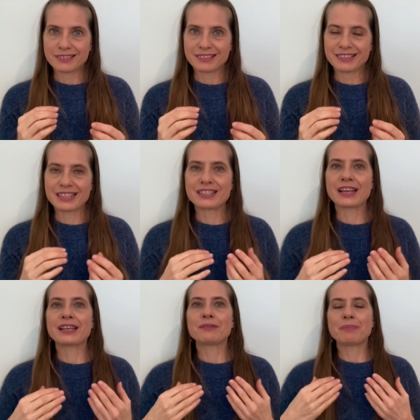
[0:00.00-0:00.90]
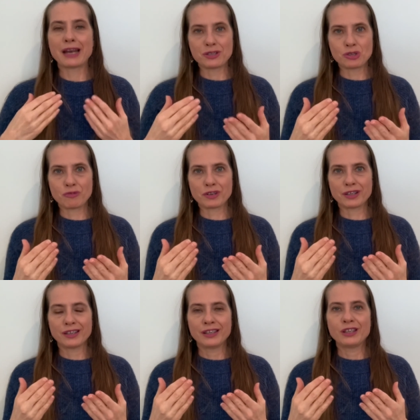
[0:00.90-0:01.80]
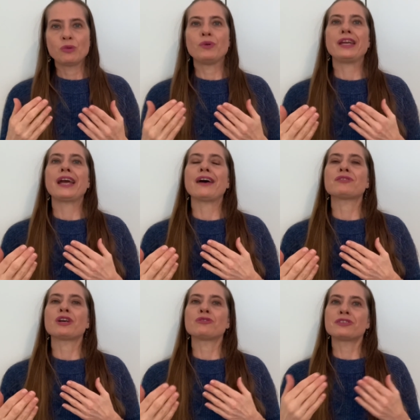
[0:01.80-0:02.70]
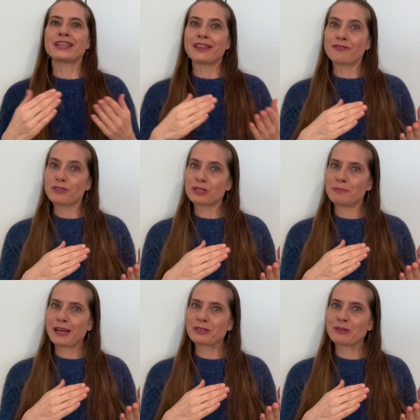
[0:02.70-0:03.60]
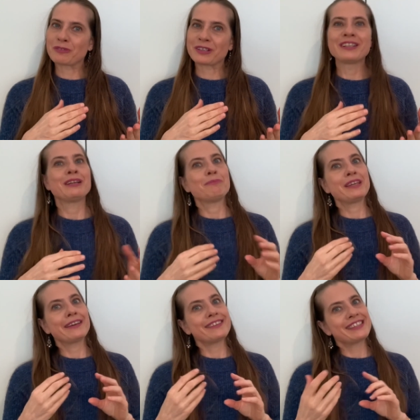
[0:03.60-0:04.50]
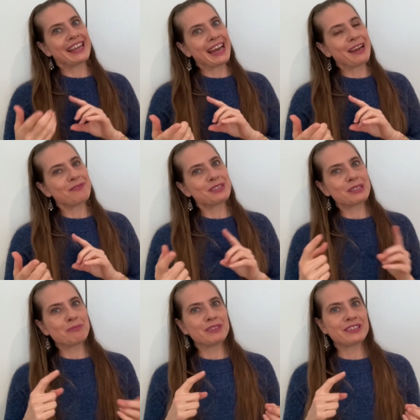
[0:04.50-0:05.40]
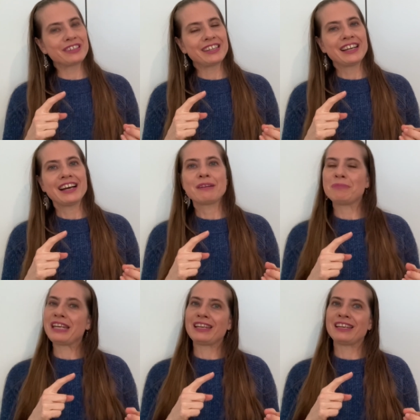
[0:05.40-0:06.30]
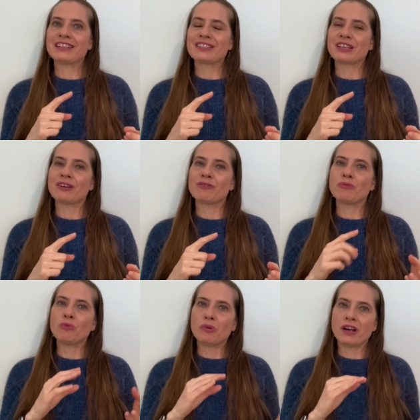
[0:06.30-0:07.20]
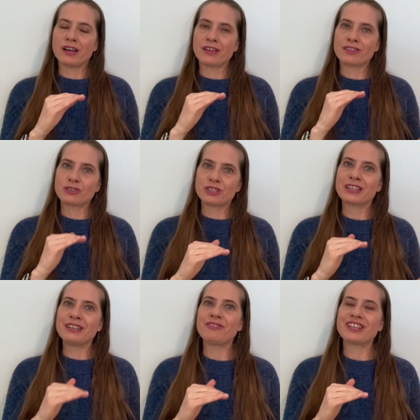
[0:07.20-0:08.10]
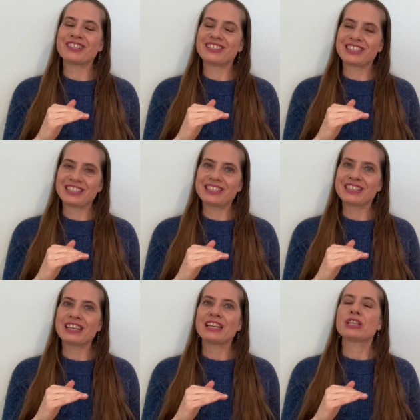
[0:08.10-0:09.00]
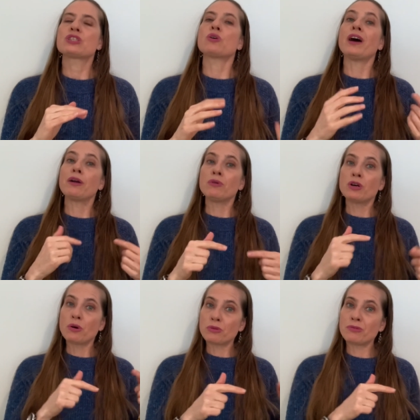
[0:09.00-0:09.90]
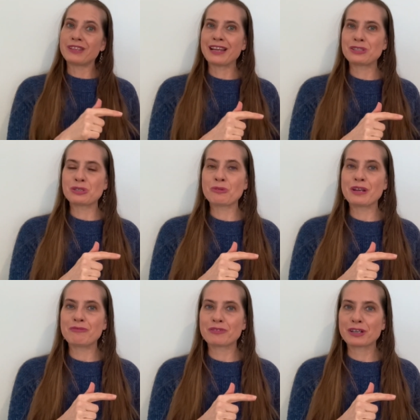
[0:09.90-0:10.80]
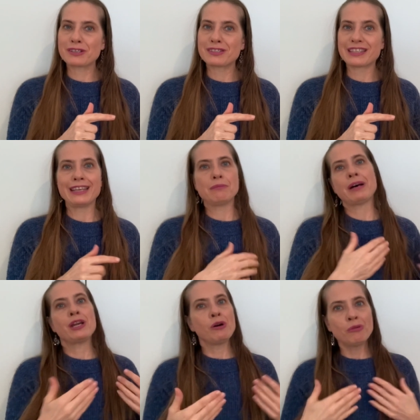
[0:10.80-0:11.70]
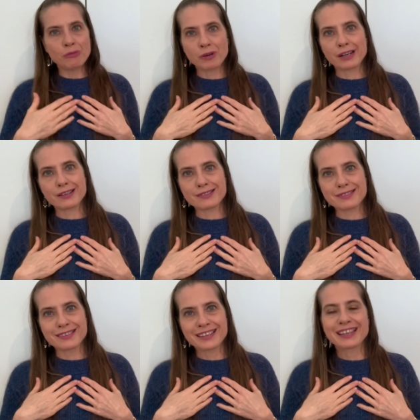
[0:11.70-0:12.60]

the second Passover, we have to understand the first Passover because they have similar meanings of their significances. So I will go through that story first in my own words,